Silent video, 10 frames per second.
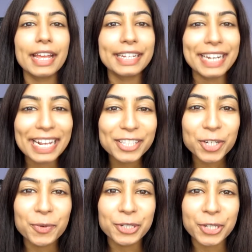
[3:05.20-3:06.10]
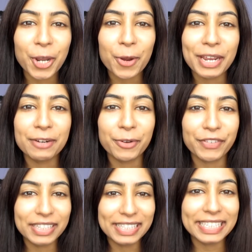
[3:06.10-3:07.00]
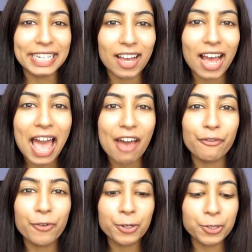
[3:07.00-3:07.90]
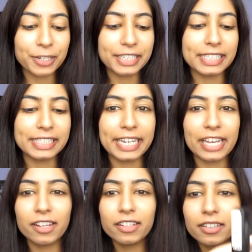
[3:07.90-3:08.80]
Next, you want to go in with concealer. I have 4 choices here,